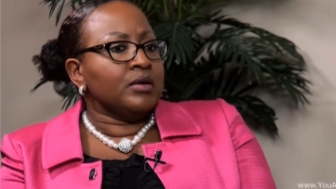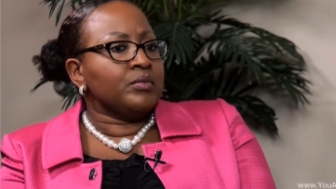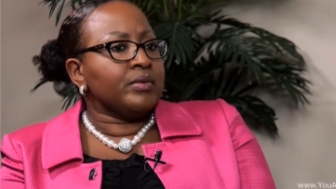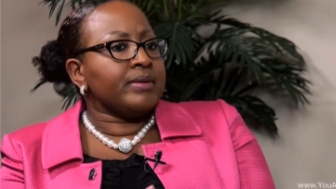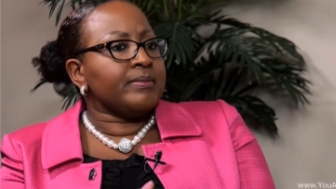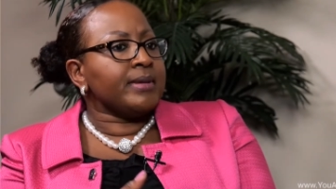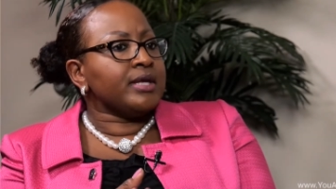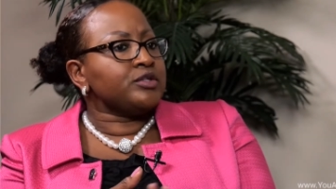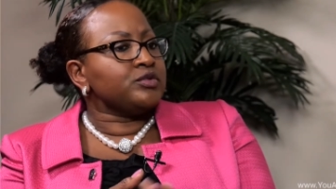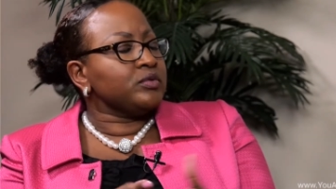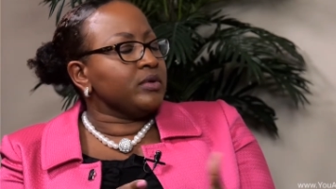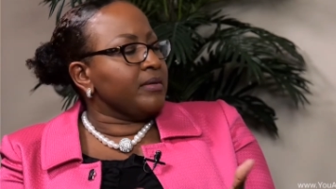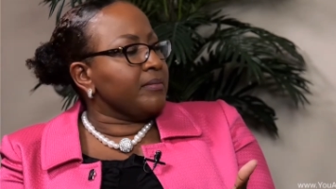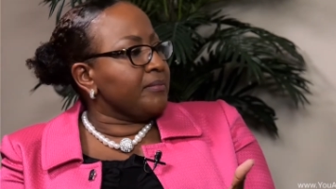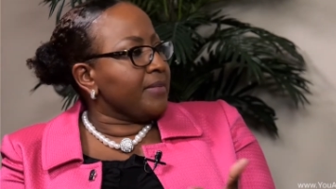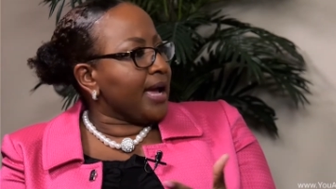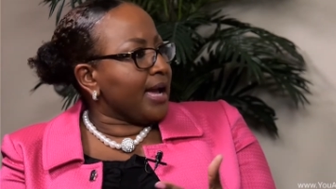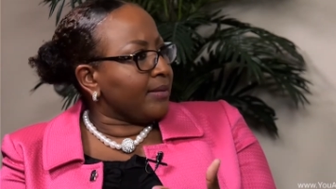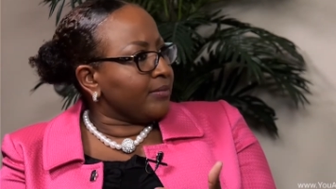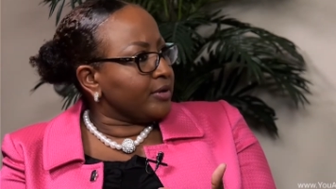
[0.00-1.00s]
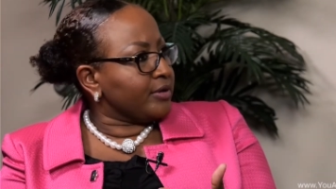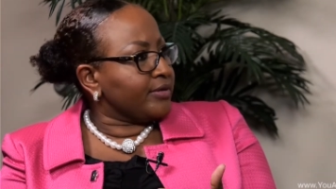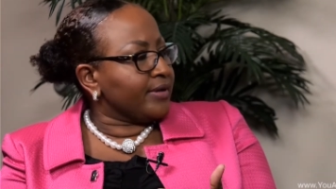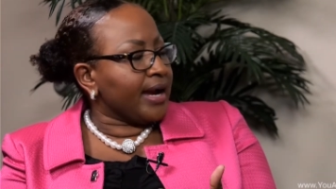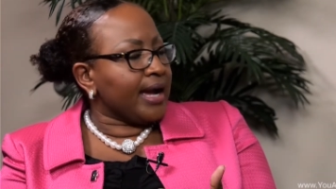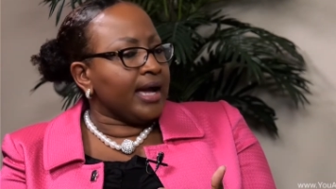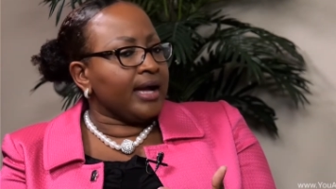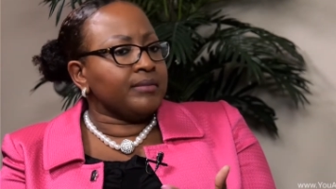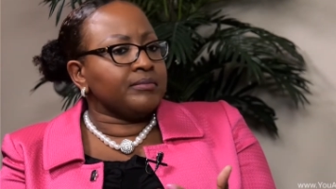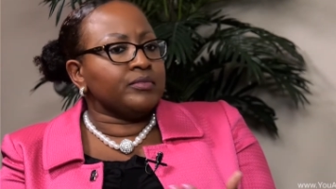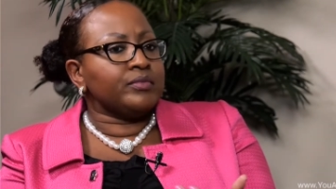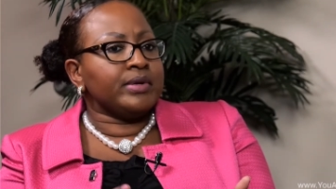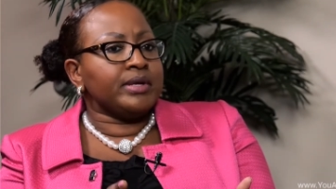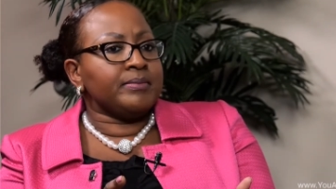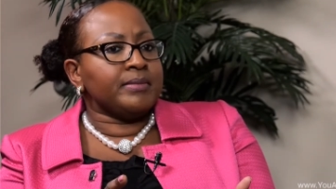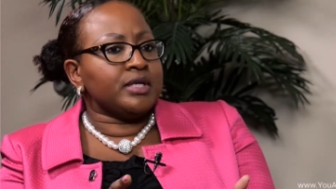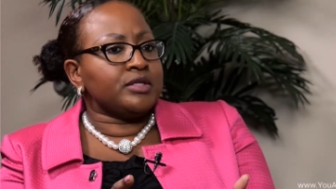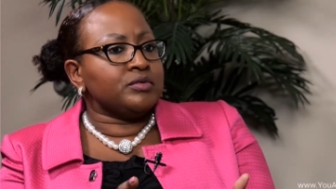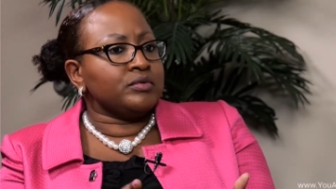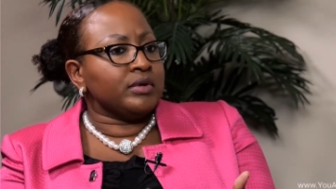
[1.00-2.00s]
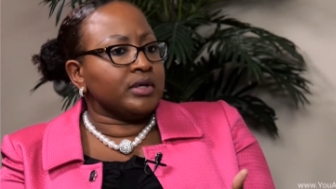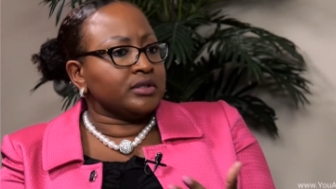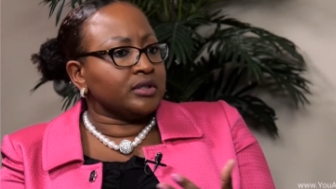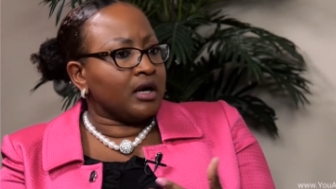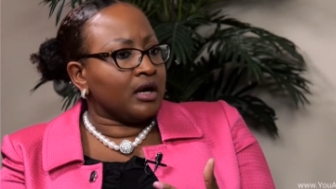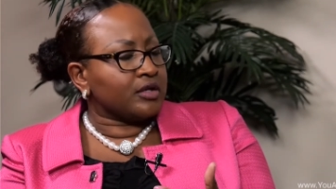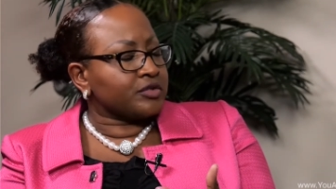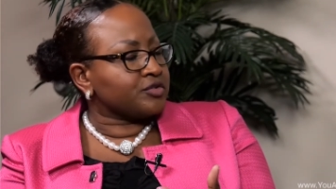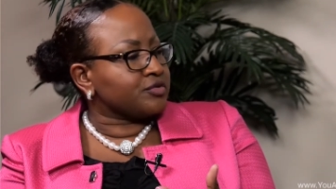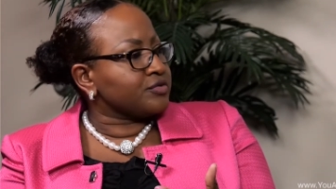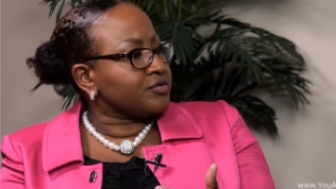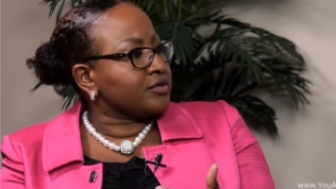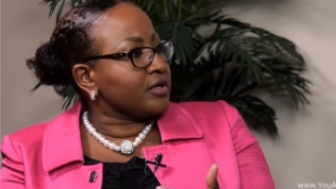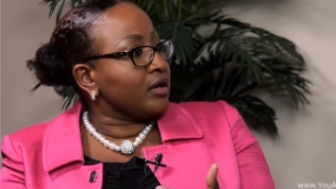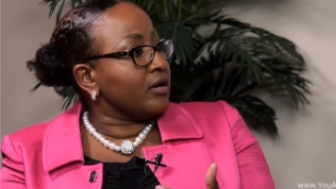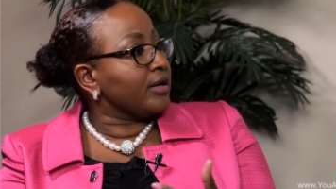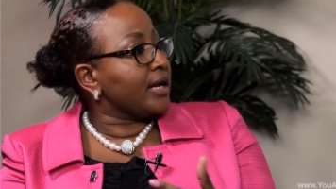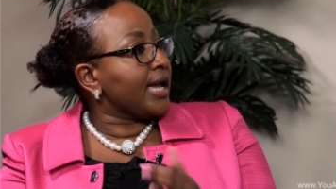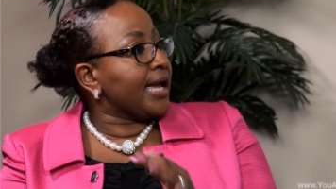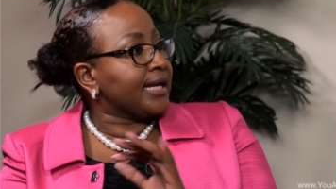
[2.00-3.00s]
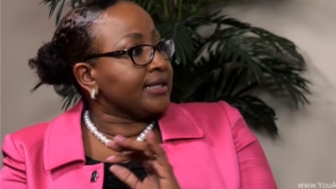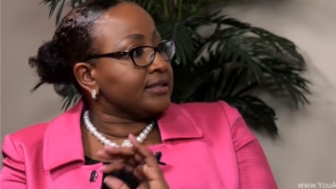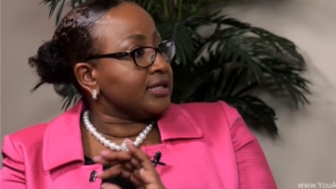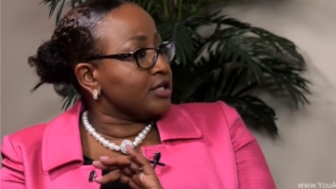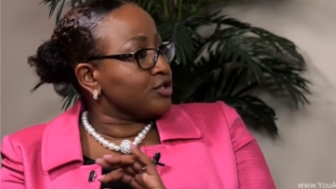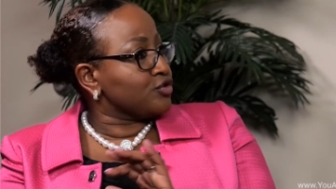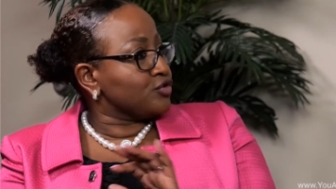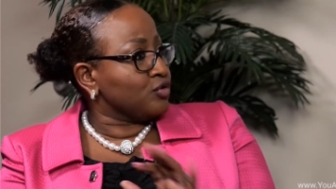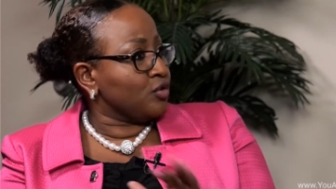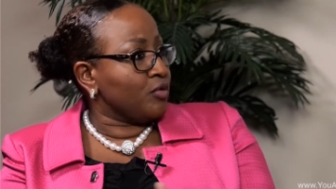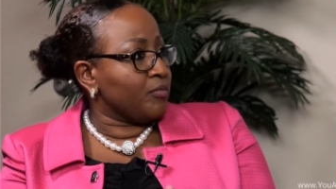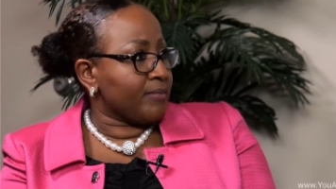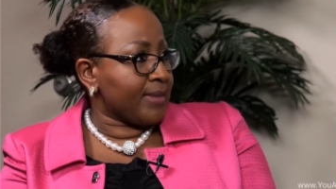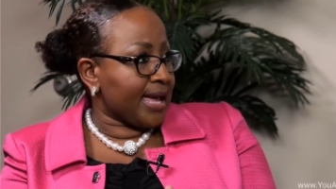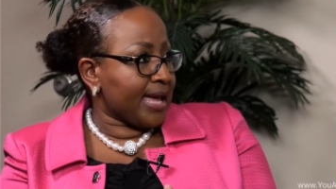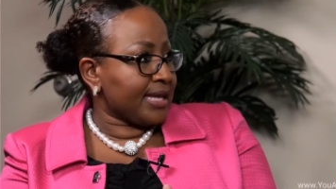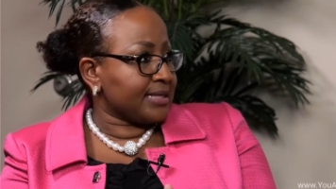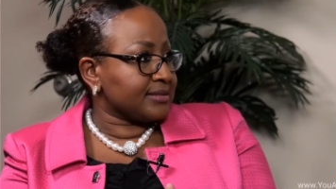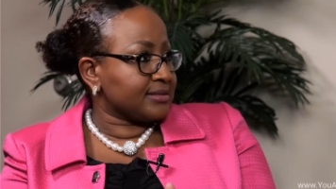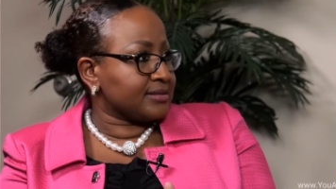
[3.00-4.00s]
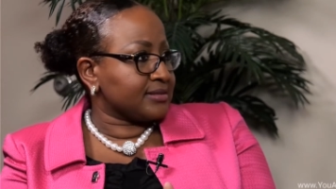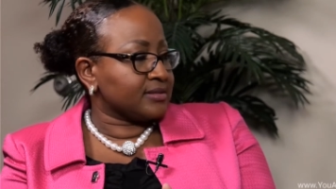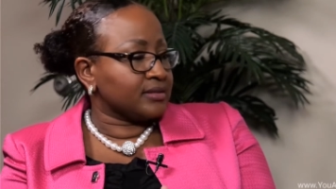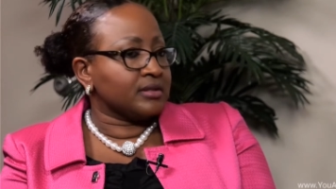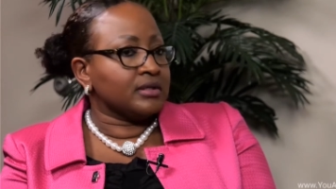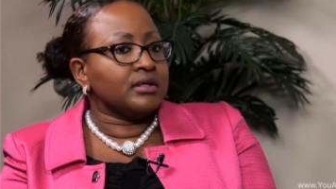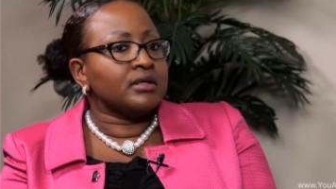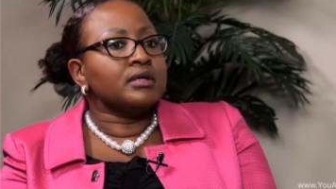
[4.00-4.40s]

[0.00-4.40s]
We may do a mammogram, we may do an ultrasound, and there's no mass.